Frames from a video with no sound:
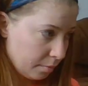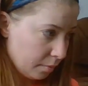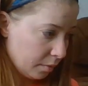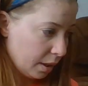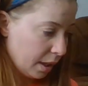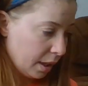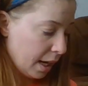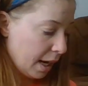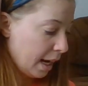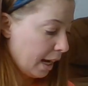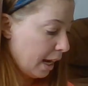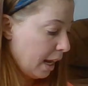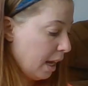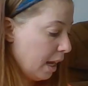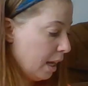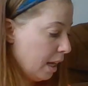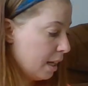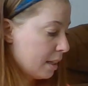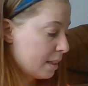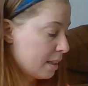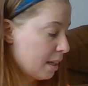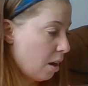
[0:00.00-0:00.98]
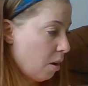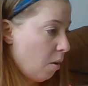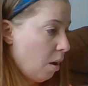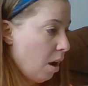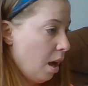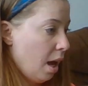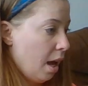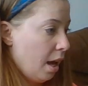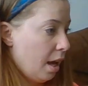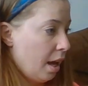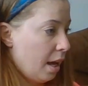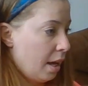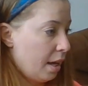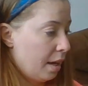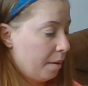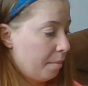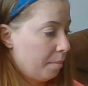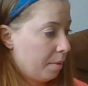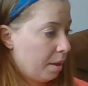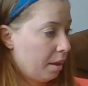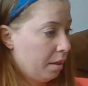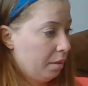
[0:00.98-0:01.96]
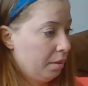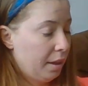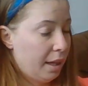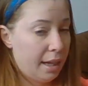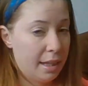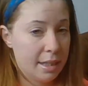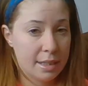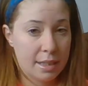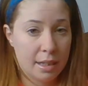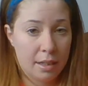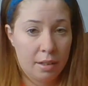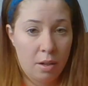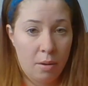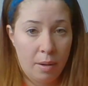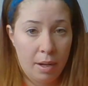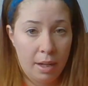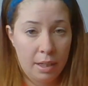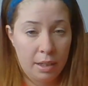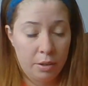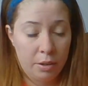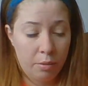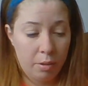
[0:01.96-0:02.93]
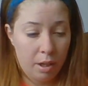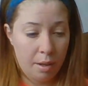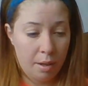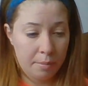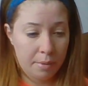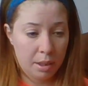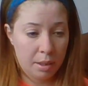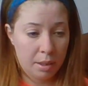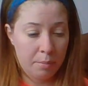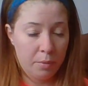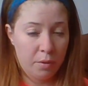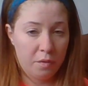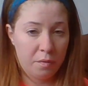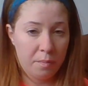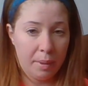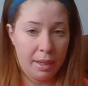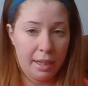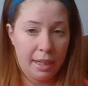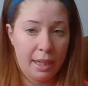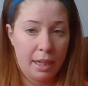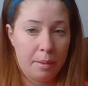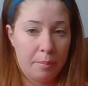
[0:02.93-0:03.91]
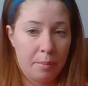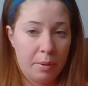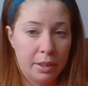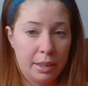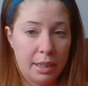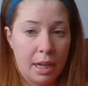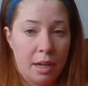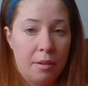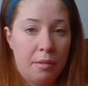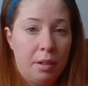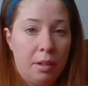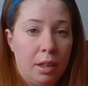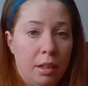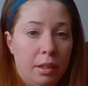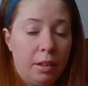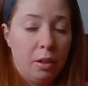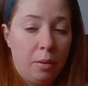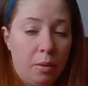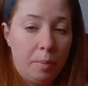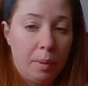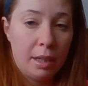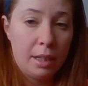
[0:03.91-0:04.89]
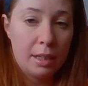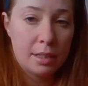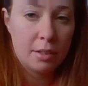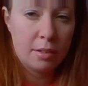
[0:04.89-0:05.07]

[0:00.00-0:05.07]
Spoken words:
Okay, so let's go ahead and do it. I'm going to move my camera down a little bit